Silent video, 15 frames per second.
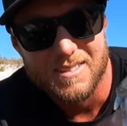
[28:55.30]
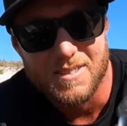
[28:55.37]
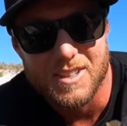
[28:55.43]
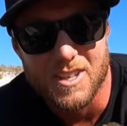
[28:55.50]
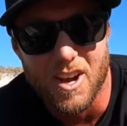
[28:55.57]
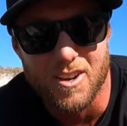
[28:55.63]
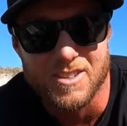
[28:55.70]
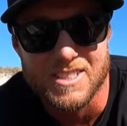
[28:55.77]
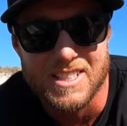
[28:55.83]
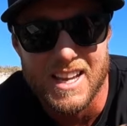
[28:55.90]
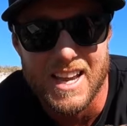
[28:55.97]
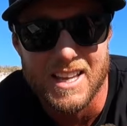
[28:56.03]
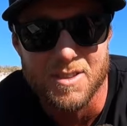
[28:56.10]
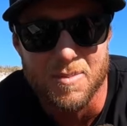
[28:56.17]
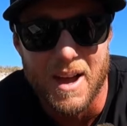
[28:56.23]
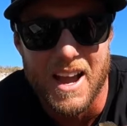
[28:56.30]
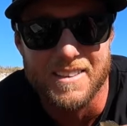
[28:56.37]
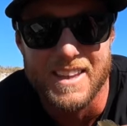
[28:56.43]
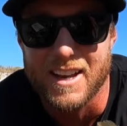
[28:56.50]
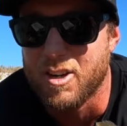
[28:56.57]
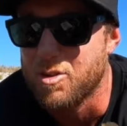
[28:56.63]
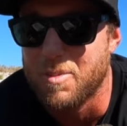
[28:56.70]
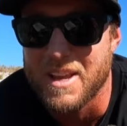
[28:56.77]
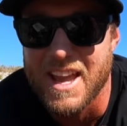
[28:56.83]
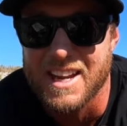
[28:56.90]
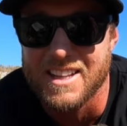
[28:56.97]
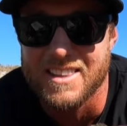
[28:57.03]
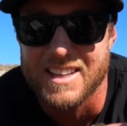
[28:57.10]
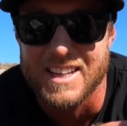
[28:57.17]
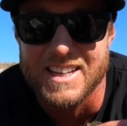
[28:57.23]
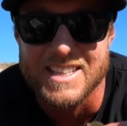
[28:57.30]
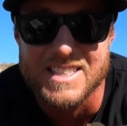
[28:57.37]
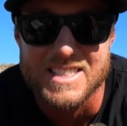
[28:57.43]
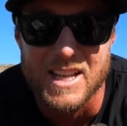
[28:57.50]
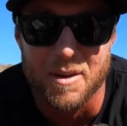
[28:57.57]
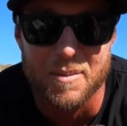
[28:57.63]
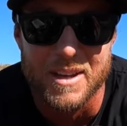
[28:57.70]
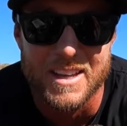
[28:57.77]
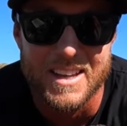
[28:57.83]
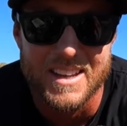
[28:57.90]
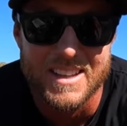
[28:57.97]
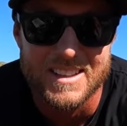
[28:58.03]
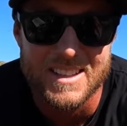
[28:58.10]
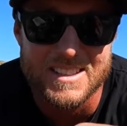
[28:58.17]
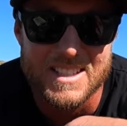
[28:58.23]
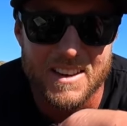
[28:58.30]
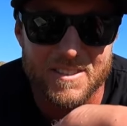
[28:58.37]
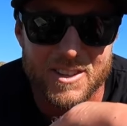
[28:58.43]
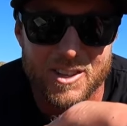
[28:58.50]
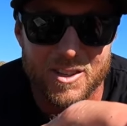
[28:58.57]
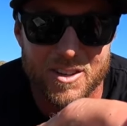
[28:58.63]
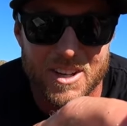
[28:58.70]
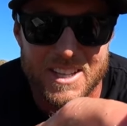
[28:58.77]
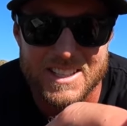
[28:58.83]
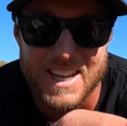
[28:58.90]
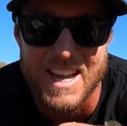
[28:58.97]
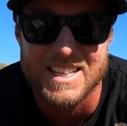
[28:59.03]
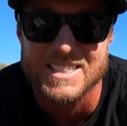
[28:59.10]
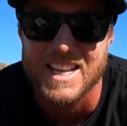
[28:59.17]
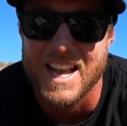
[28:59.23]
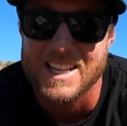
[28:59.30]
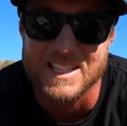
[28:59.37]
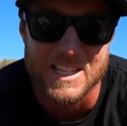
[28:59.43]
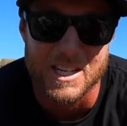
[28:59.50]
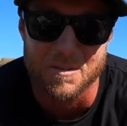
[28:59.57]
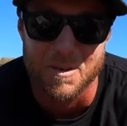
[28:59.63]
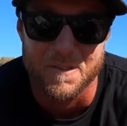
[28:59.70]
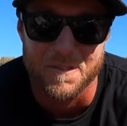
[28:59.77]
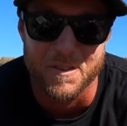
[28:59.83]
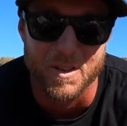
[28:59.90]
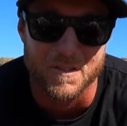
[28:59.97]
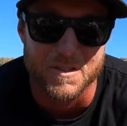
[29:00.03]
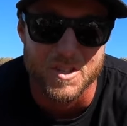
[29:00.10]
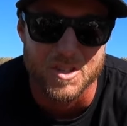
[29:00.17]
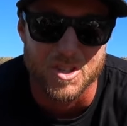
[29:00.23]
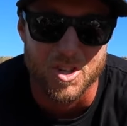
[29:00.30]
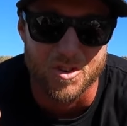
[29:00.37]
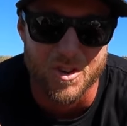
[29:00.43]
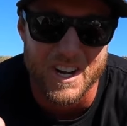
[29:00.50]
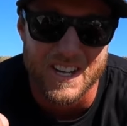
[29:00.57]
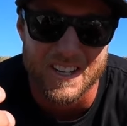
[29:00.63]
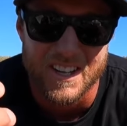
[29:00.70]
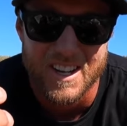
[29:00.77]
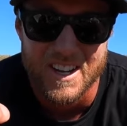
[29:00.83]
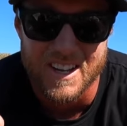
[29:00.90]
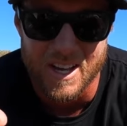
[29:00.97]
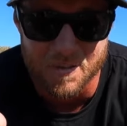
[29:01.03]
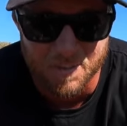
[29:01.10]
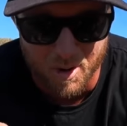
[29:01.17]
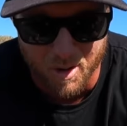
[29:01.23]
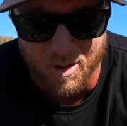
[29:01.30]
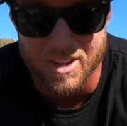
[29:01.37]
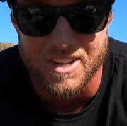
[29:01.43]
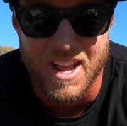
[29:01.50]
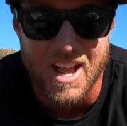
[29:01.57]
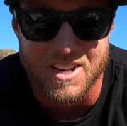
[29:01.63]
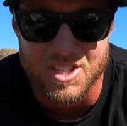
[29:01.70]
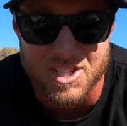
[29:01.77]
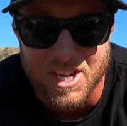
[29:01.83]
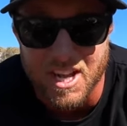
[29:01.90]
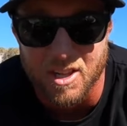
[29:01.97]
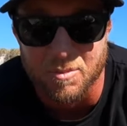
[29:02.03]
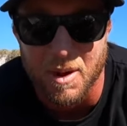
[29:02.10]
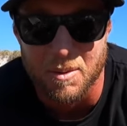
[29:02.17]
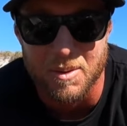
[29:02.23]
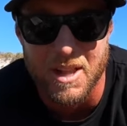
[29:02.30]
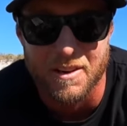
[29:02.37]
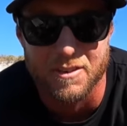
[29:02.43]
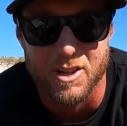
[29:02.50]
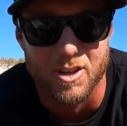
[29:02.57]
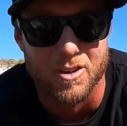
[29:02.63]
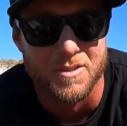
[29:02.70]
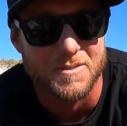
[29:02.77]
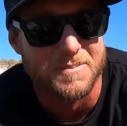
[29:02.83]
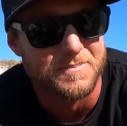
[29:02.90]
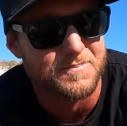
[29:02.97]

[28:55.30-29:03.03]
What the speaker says: With those teeth, mate, there could be anything in his stomach. Let's have a look. I dare say it's gonna be full of just grit and broken down shell, but we'll have a look.